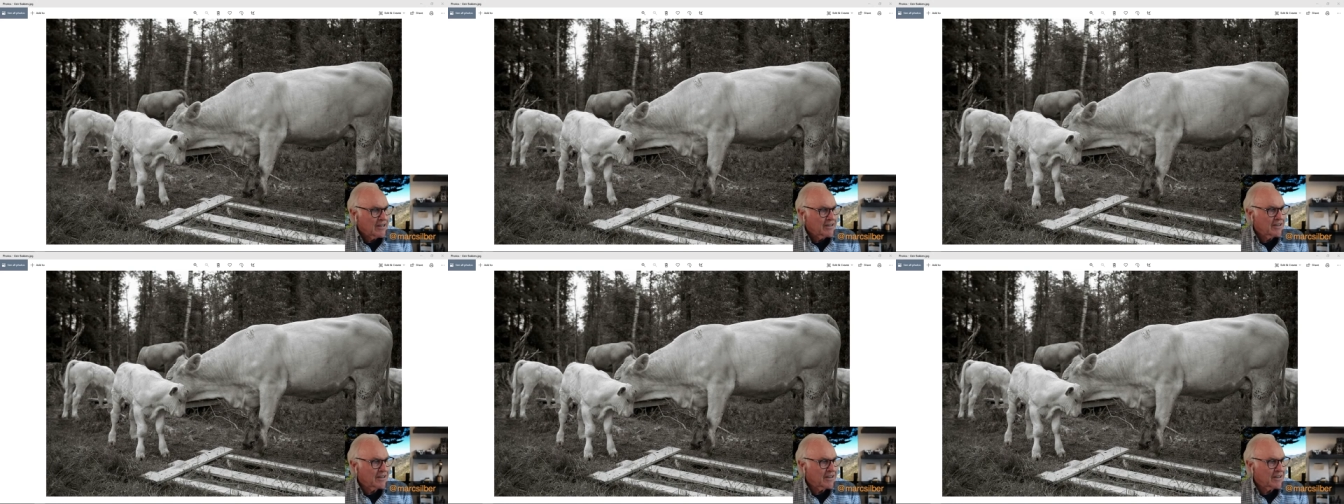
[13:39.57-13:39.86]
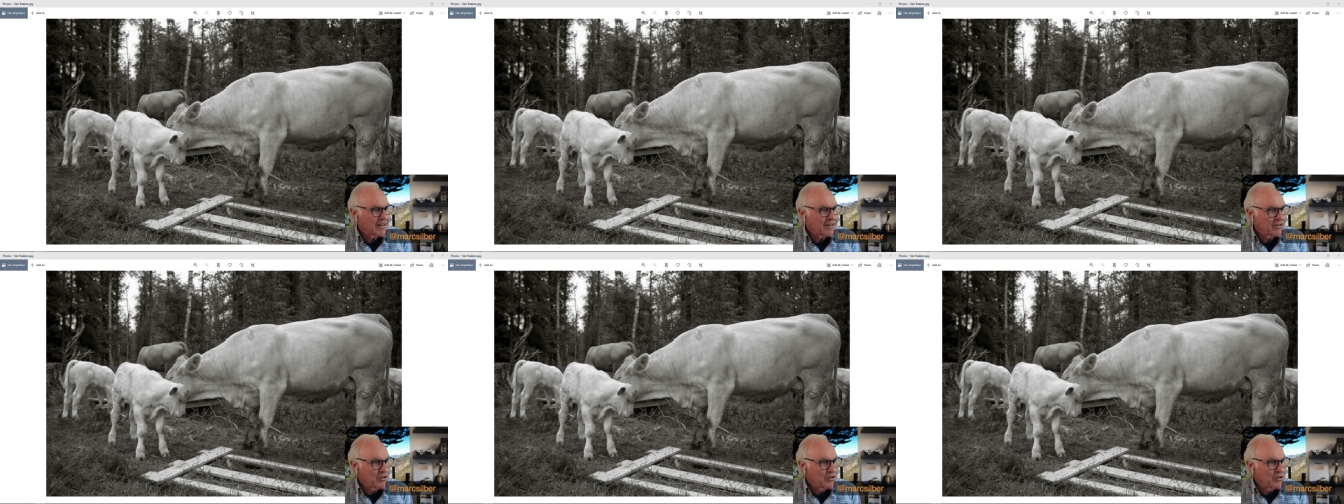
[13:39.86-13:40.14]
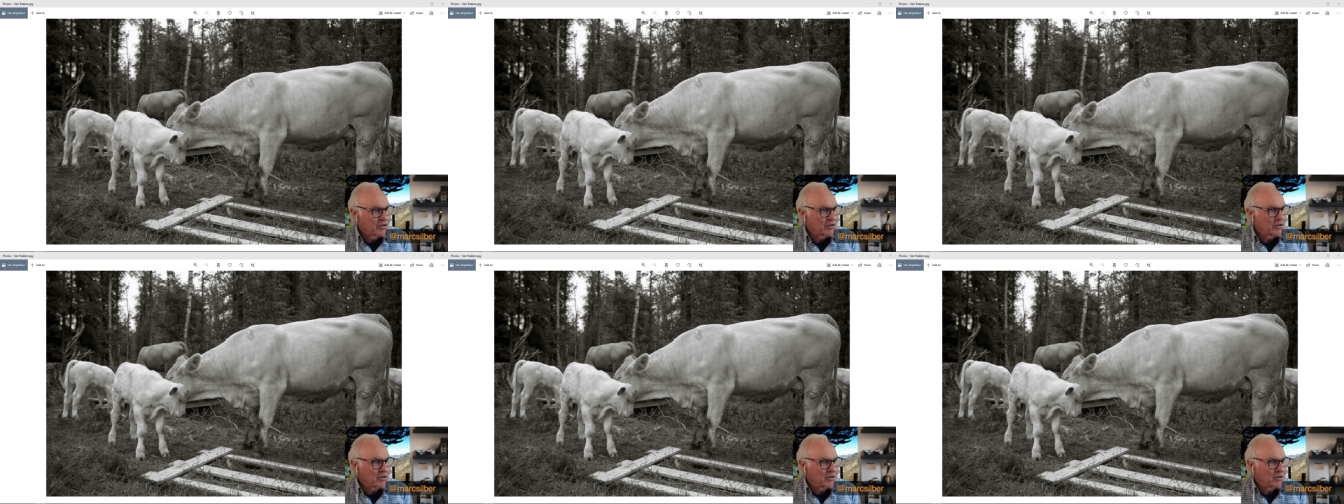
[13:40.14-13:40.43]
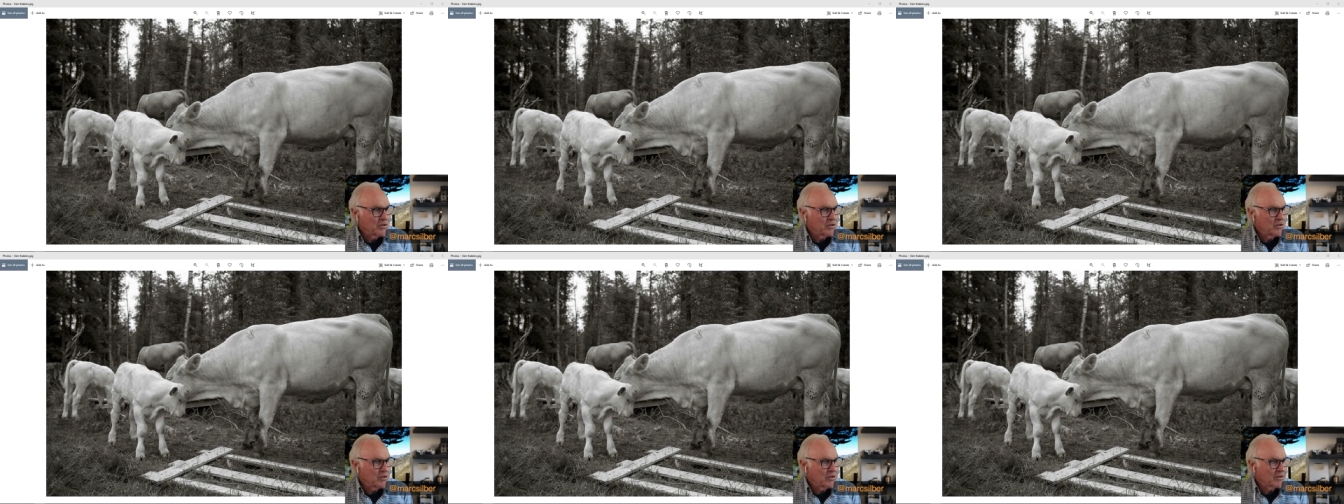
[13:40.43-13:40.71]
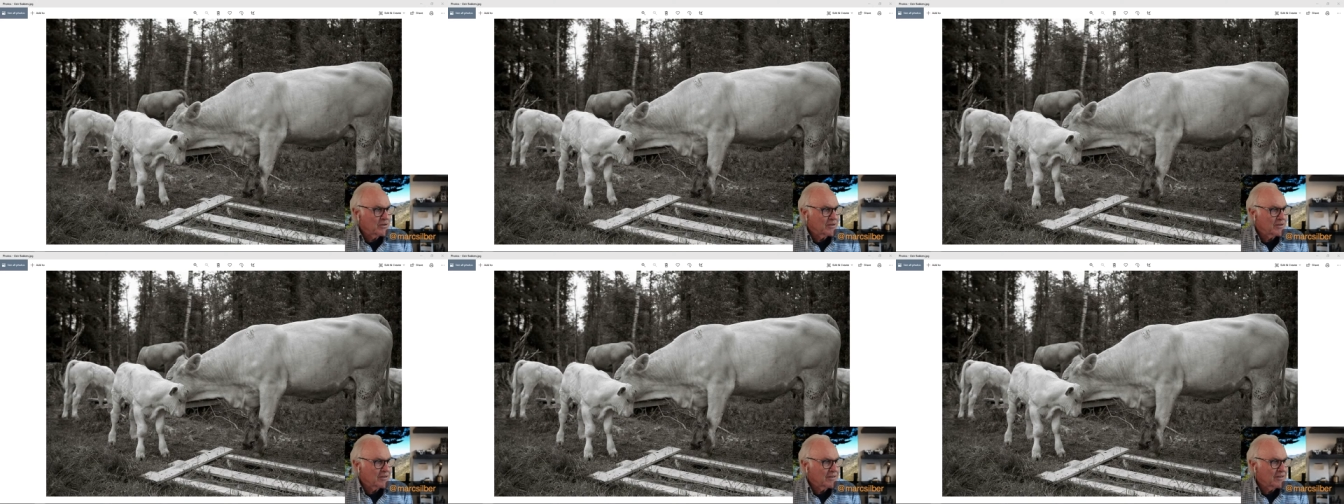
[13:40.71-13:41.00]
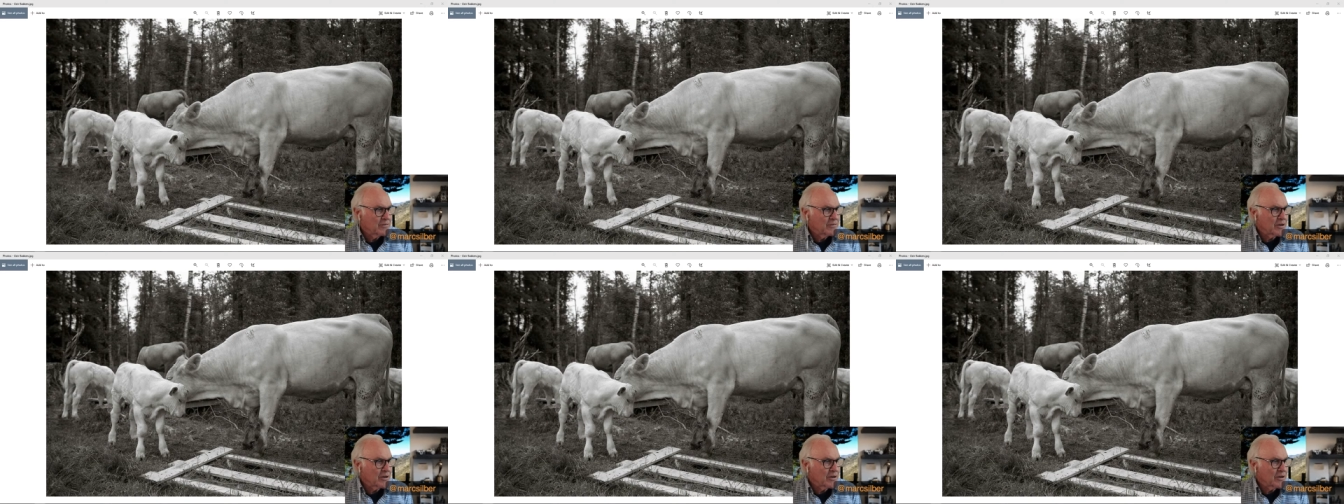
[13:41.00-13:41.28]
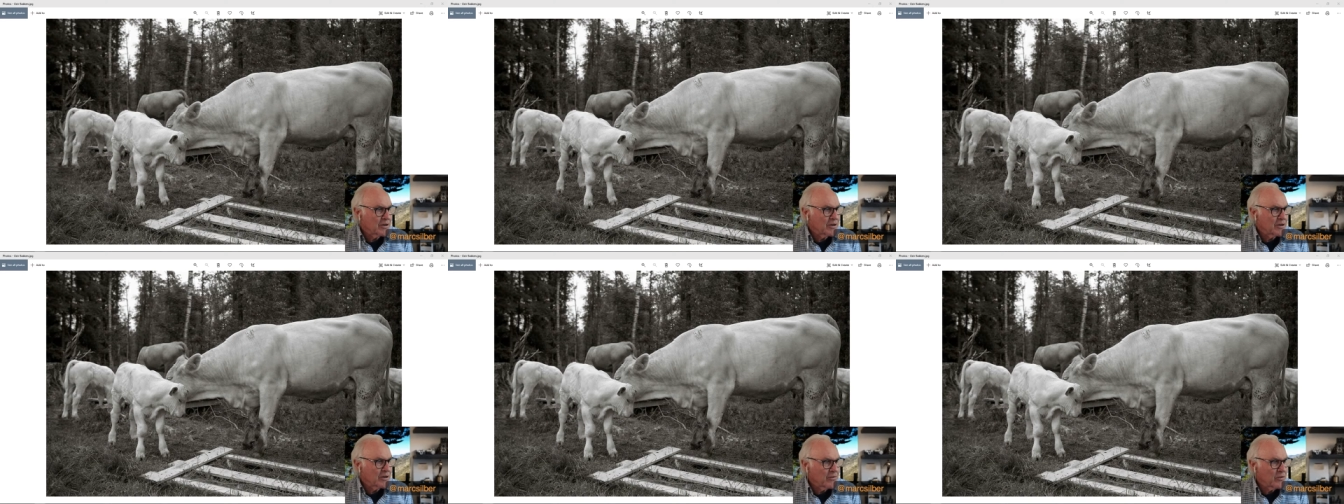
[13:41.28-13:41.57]
the two what do
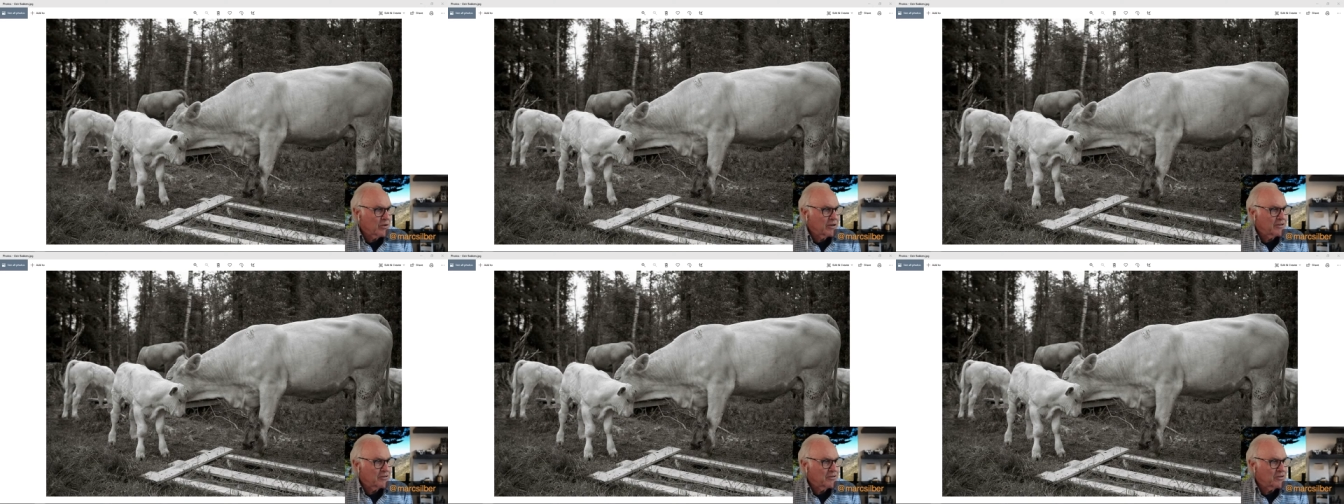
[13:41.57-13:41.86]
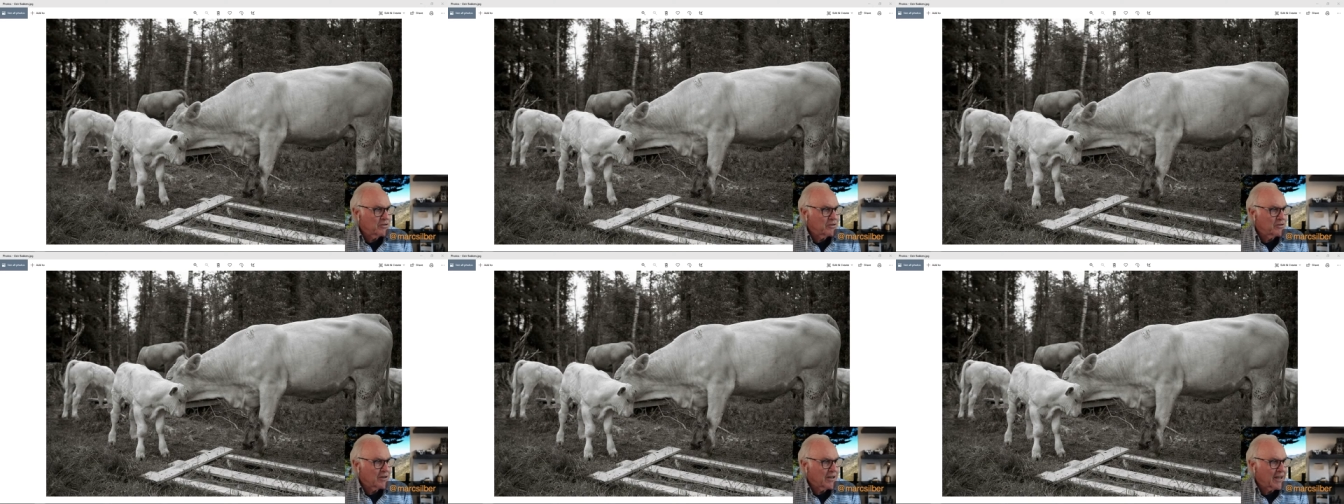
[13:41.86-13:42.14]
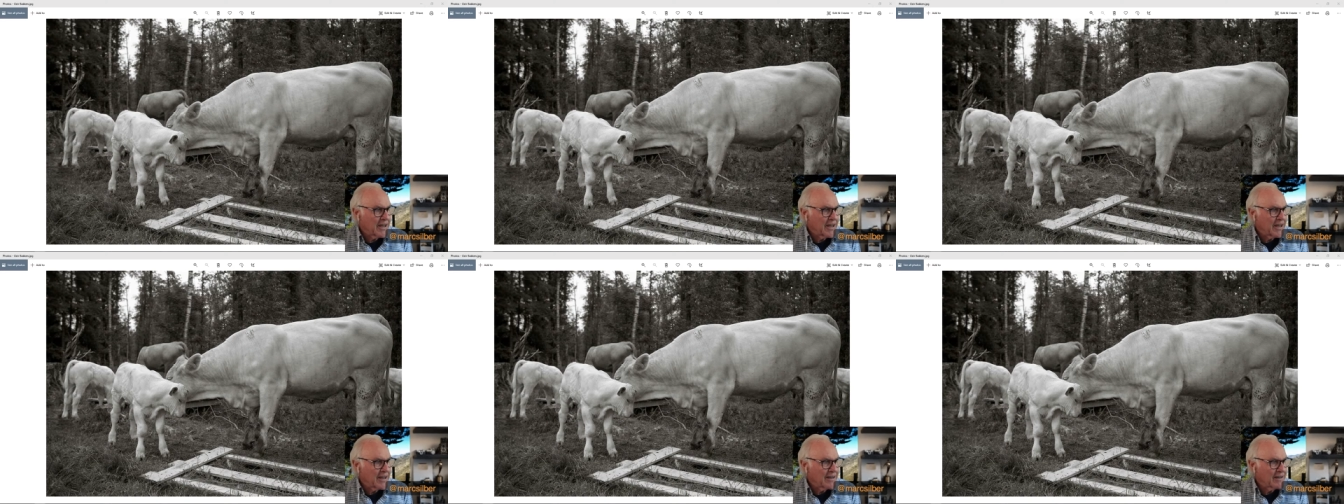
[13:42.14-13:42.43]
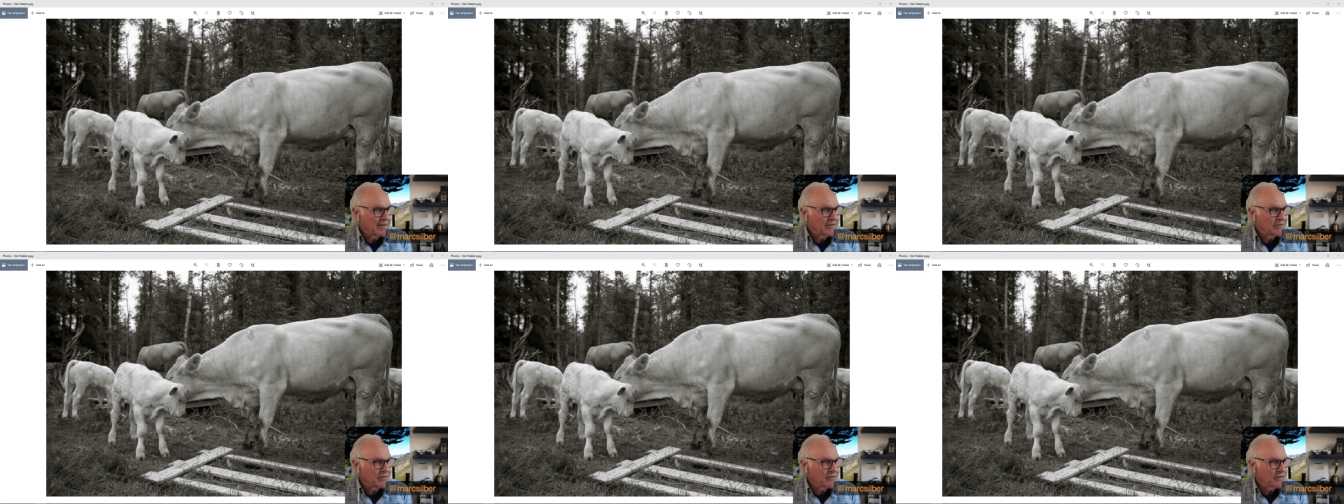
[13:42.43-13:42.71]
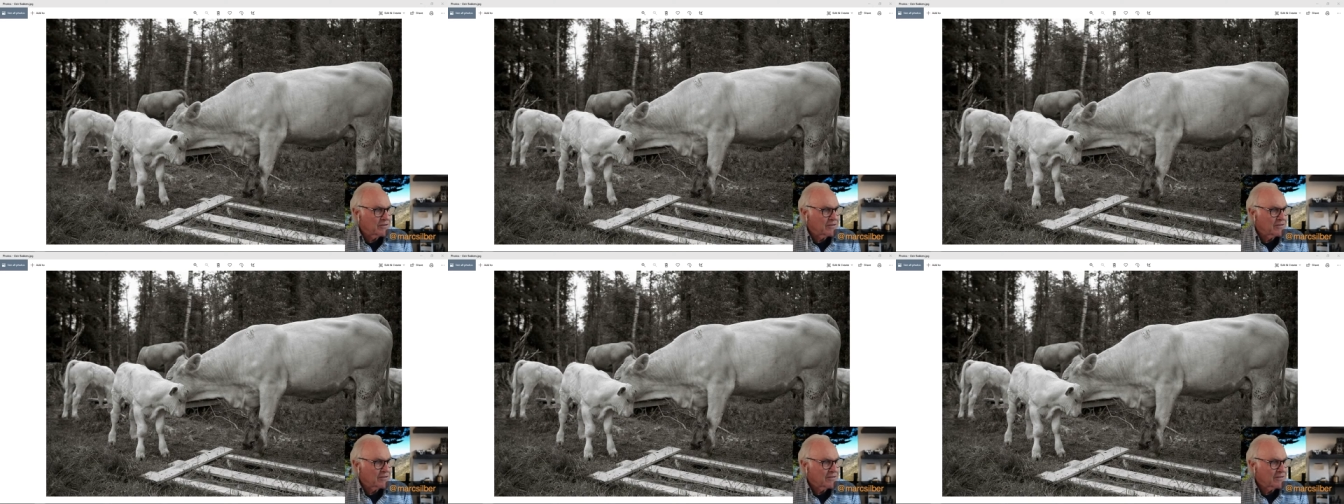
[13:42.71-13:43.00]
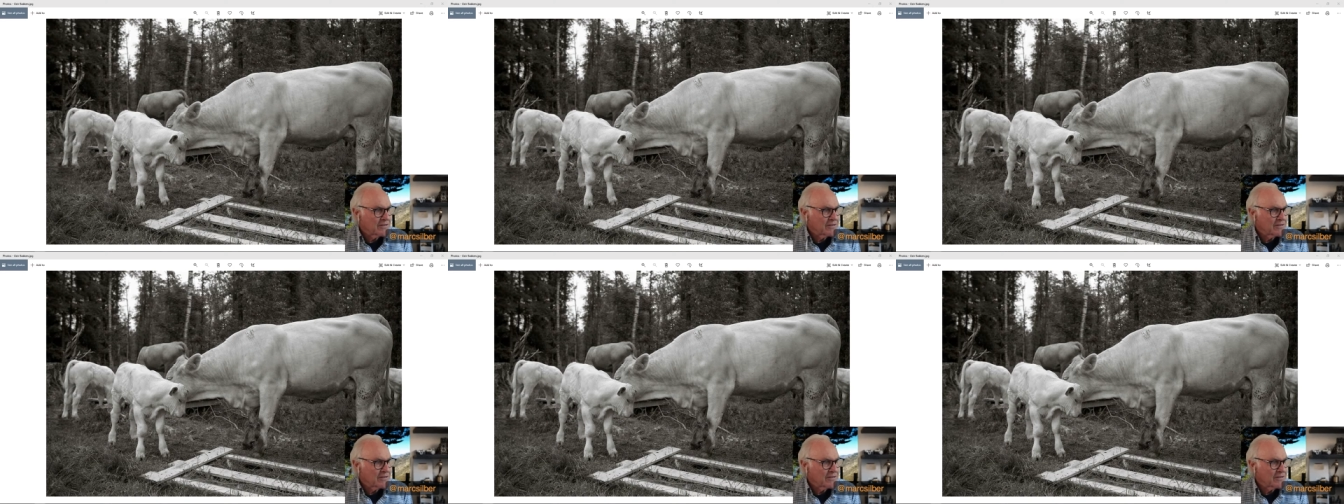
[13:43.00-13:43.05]
we have one two calves